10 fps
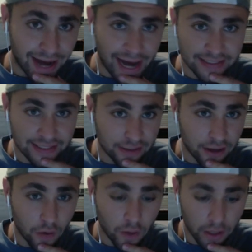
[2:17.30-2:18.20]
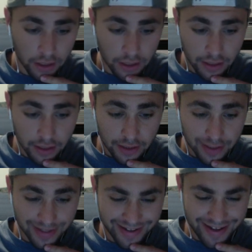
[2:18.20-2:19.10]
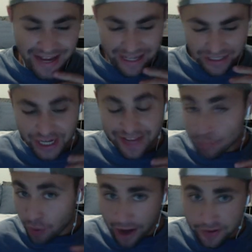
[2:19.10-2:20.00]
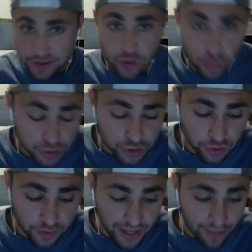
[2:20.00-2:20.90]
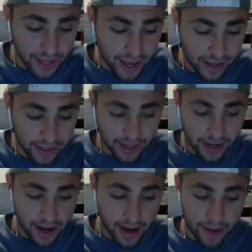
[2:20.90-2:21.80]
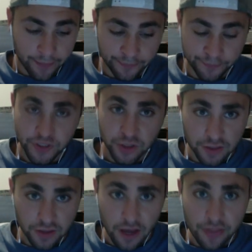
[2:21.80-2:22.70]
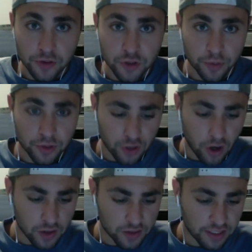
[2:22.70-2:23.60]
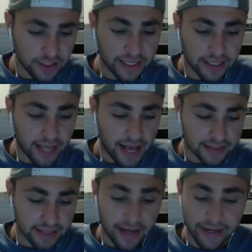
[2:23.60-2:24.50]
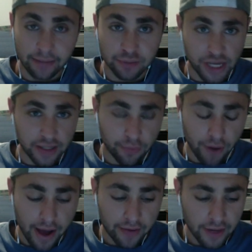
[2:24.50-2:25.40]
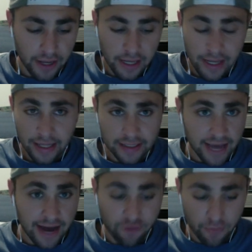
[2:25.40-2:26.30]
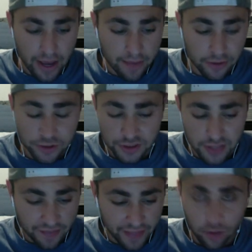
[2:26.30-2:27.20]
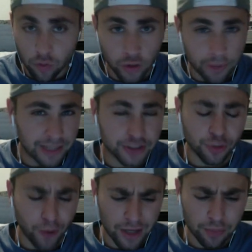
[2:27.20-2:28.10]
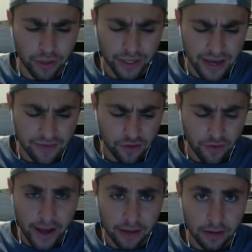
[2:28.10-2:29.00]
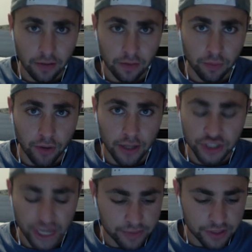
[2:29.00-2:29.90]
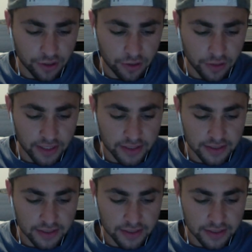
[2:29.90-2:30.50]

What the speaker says: IT, though, Jaylen Brown is the coolest dude in the NBA. You look at the other superstars, the elite class, not named Jaylen Brown. Aside from him, they're just not that cool. I'm not sure why you put Kevin Durant or LeBron James in your list.